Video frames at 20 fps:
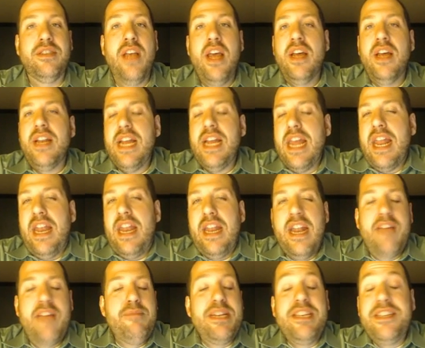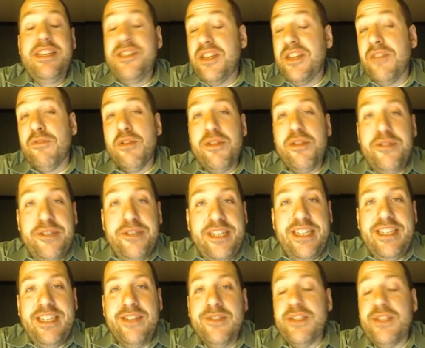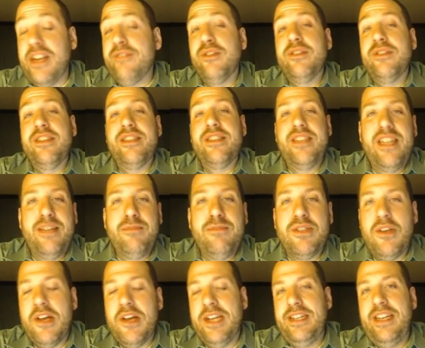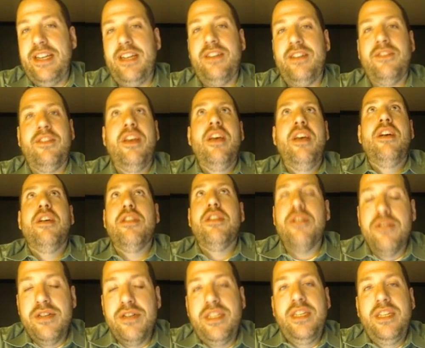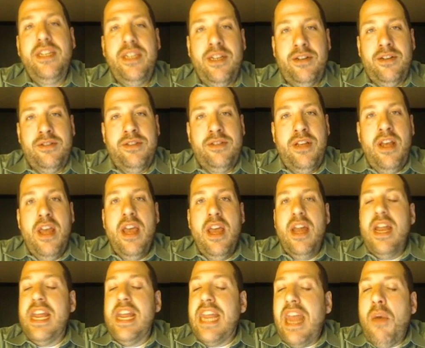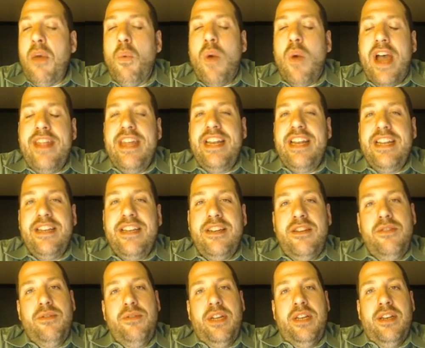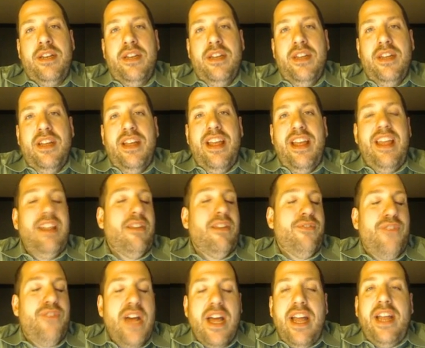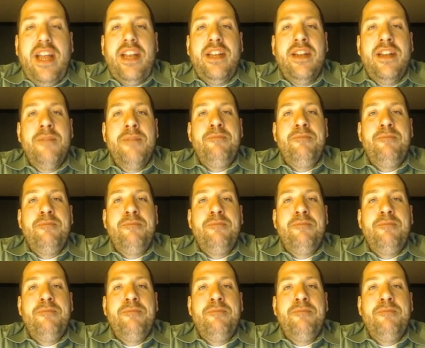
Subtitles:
And I get it. And I've been teaching for 13 years, and I've heard the same song and dance 13 years. And I get why they need to do it. It's fine.